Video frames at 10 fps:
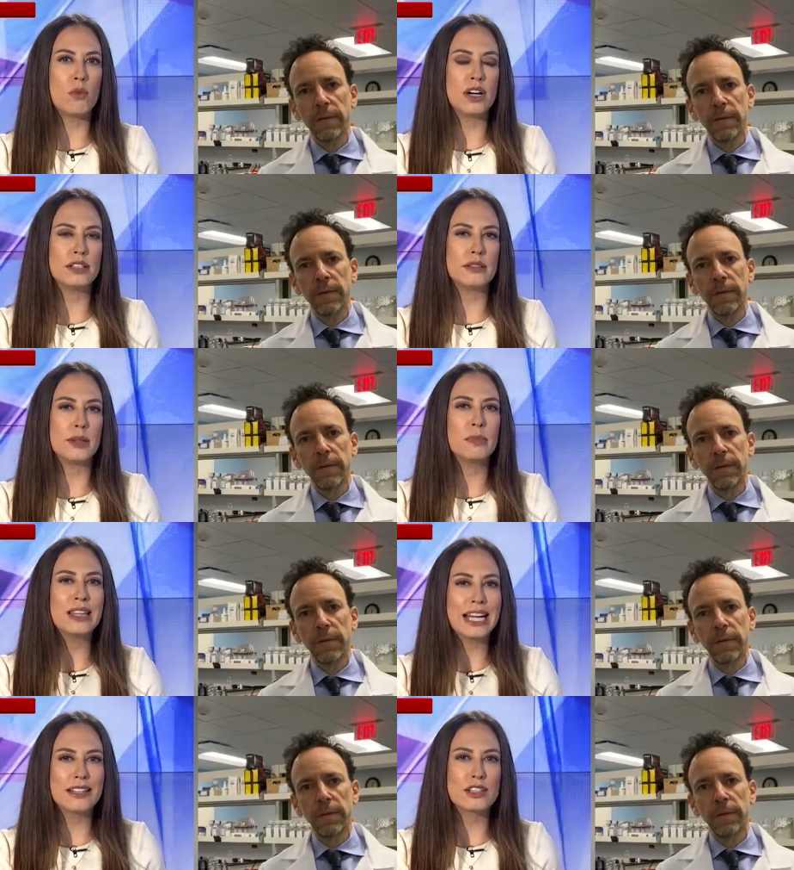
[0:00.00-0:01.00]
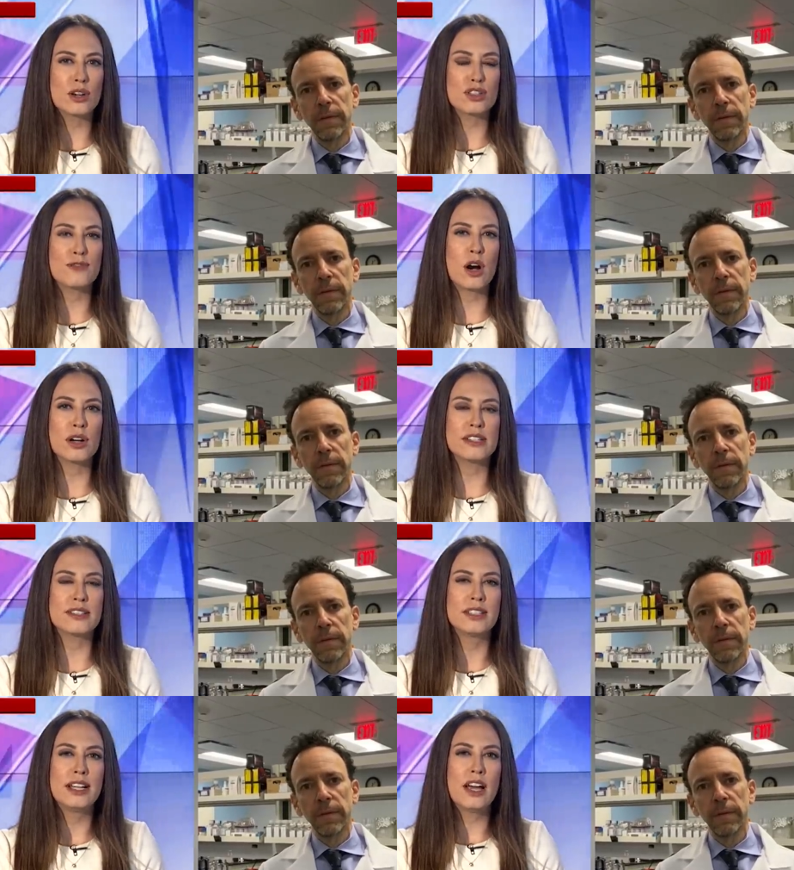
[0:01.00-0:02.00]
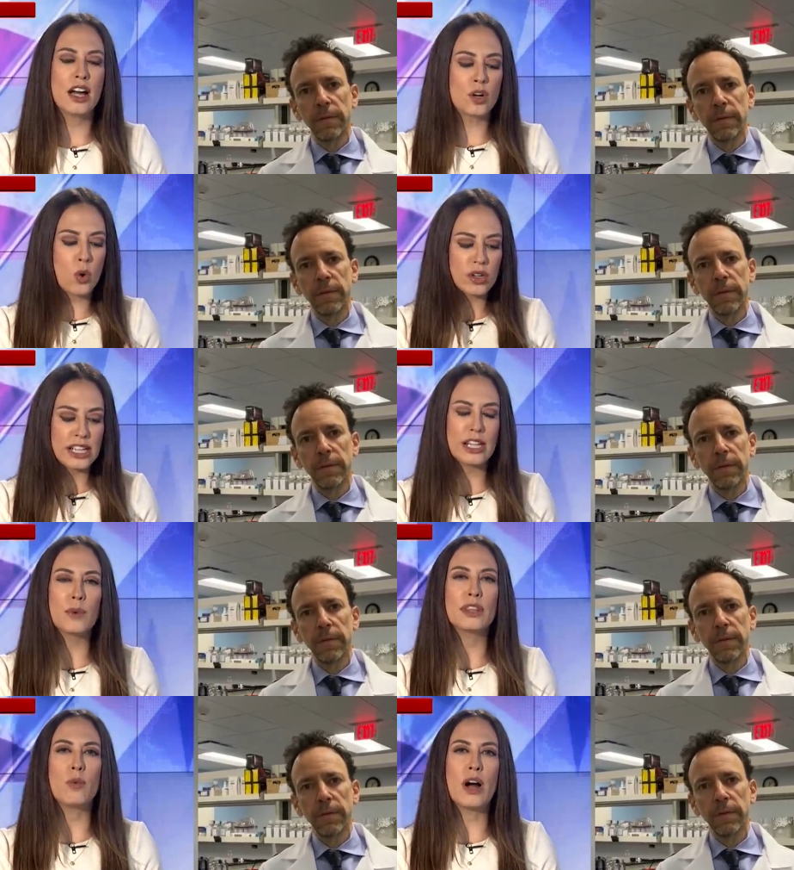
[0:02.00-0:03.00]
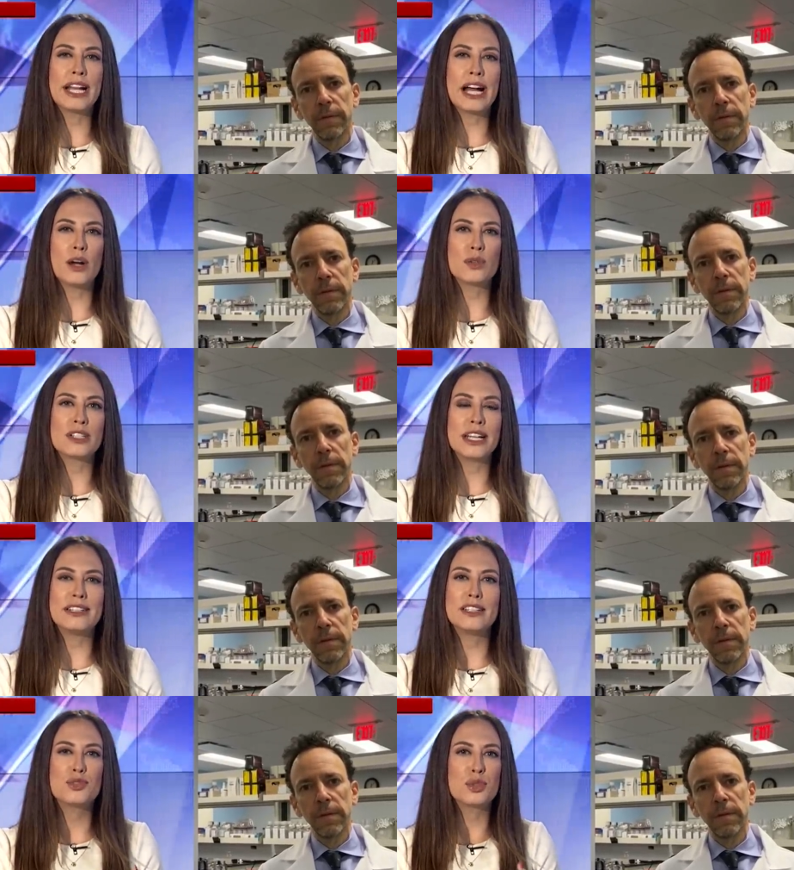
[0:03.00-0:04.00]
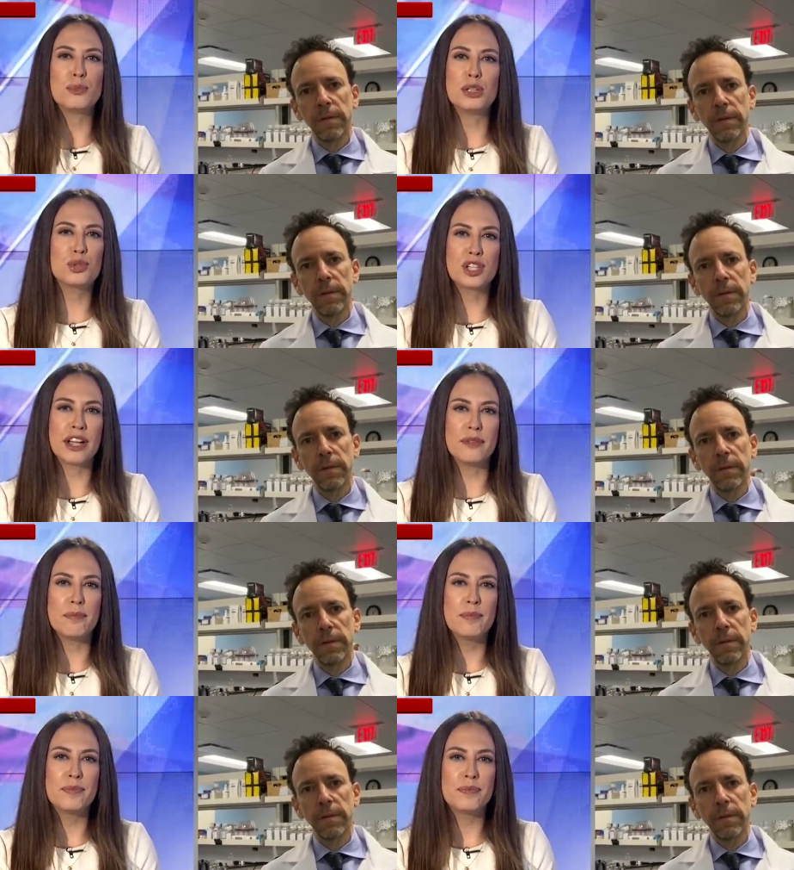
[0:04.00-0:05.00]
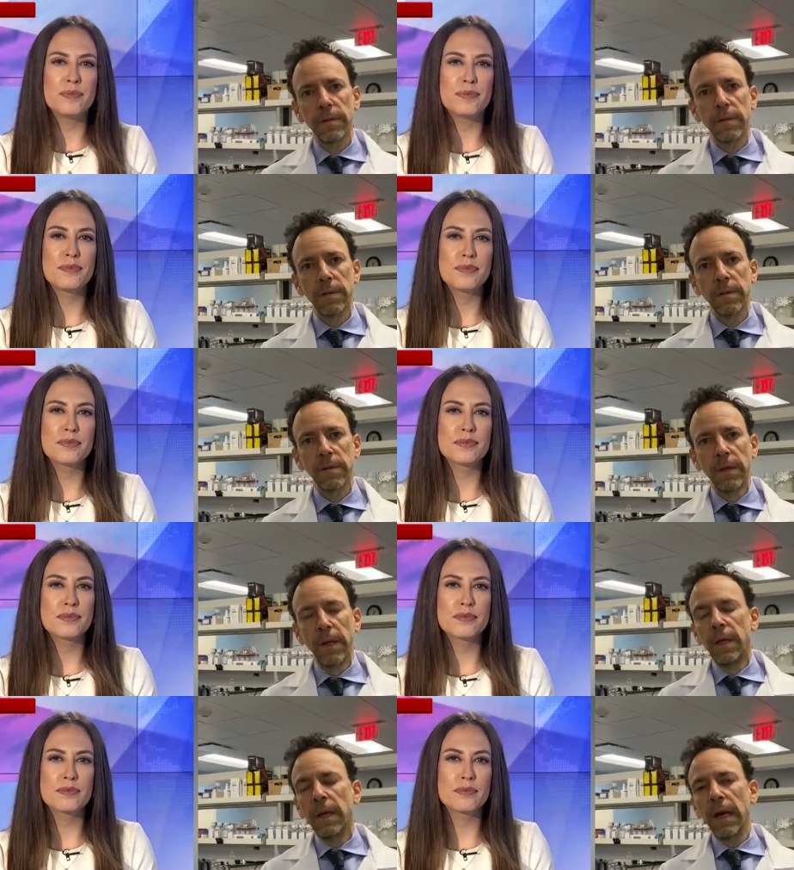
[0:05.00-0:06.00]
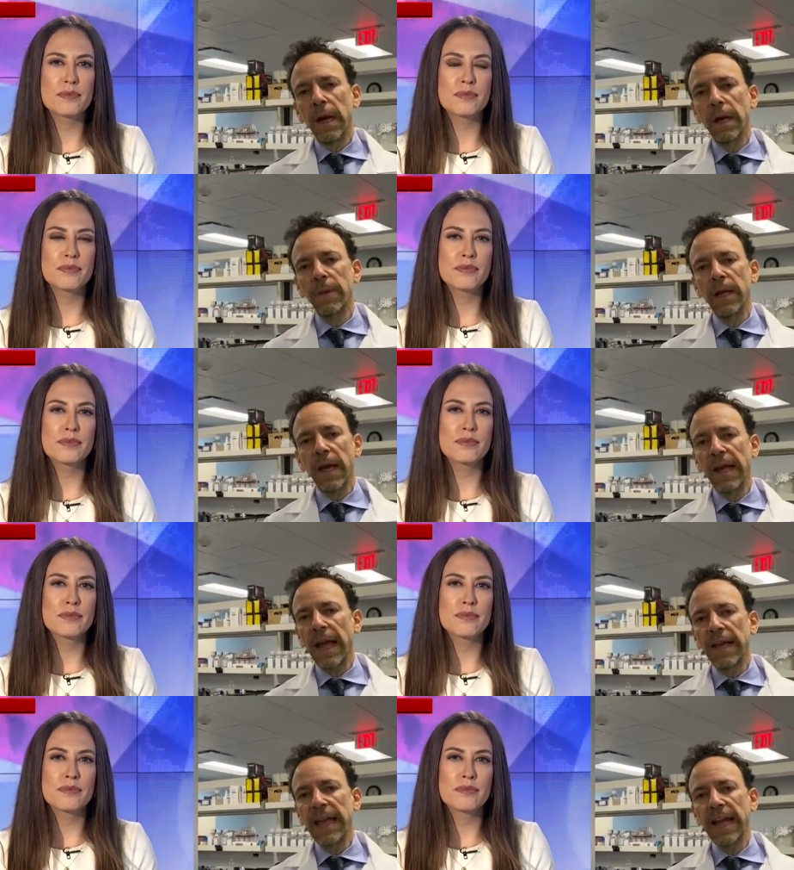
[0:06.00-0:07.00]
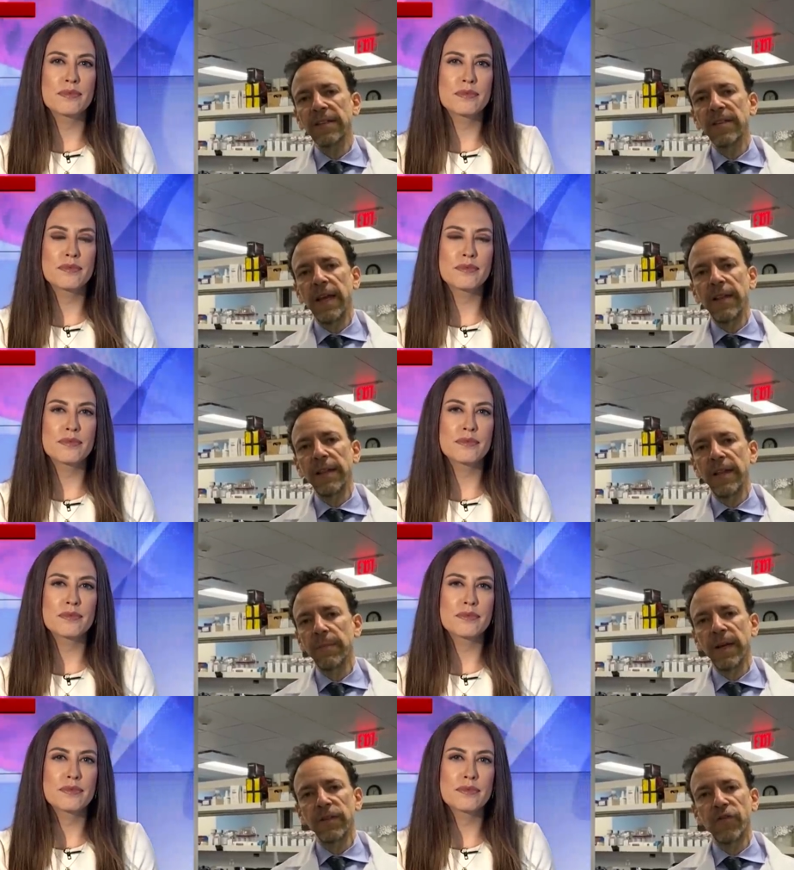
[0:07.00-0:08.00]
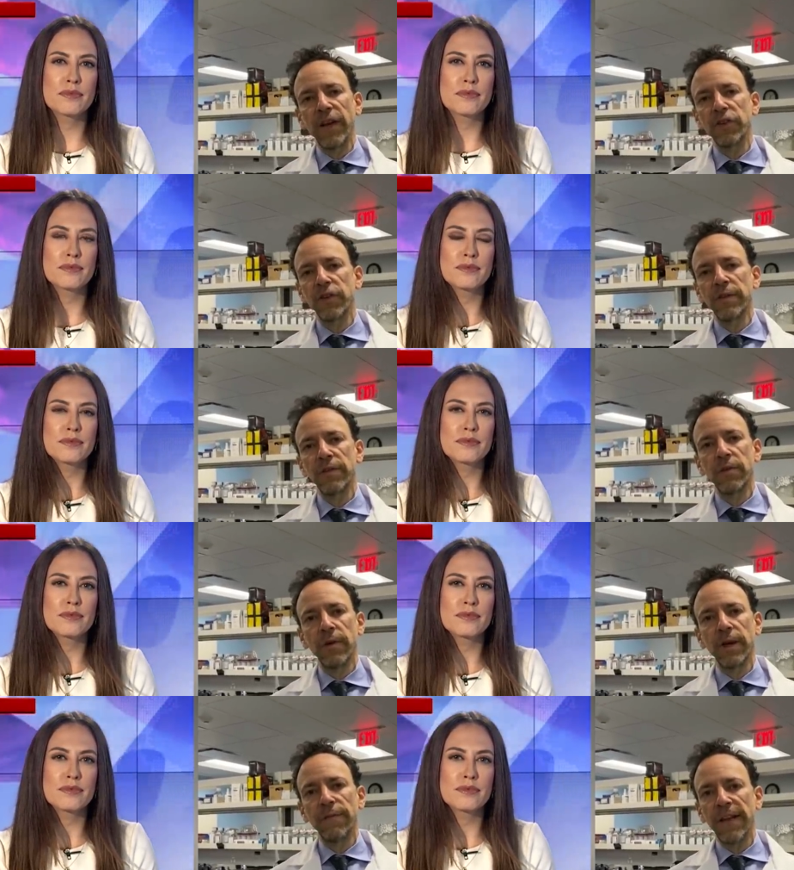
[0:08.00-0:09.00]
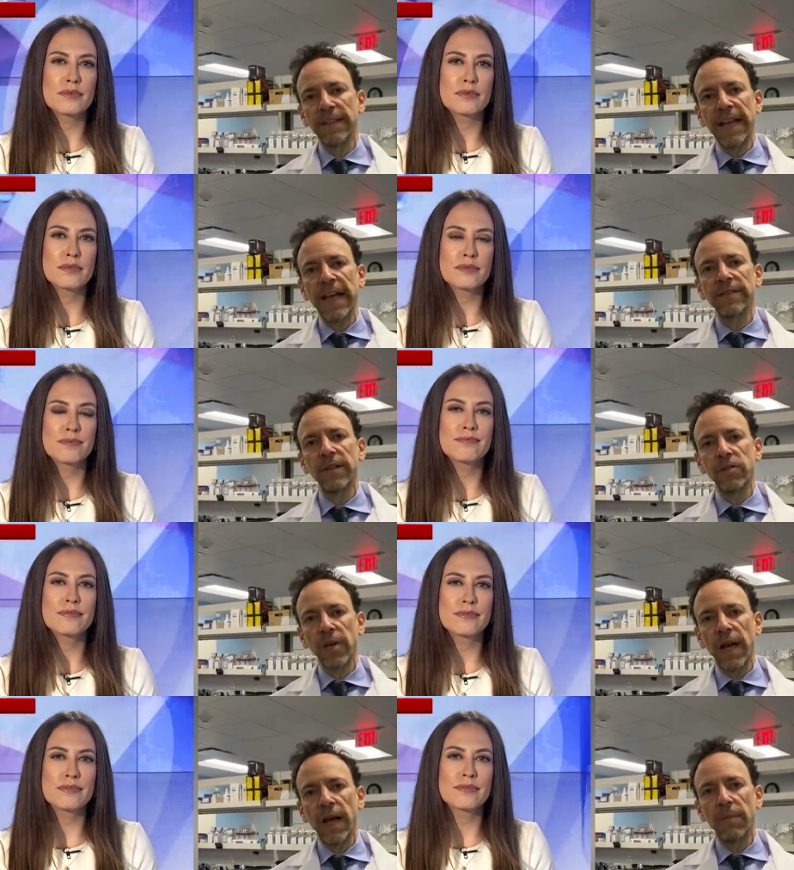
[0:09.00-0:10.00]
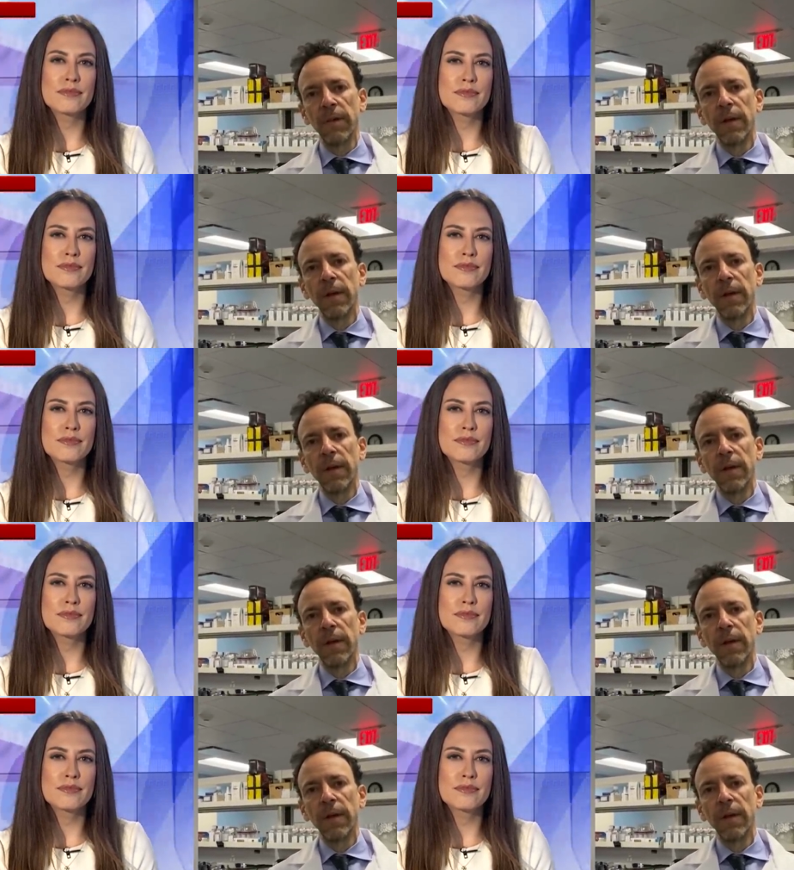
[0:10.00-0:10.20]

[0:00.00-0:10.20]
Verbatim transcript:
Speaker 1: what the plans are as far as uh, coordinating with the White House and distribution?
Speaker 2: Yeah, I mean, I, I can't say that the administration is doing a fantastic job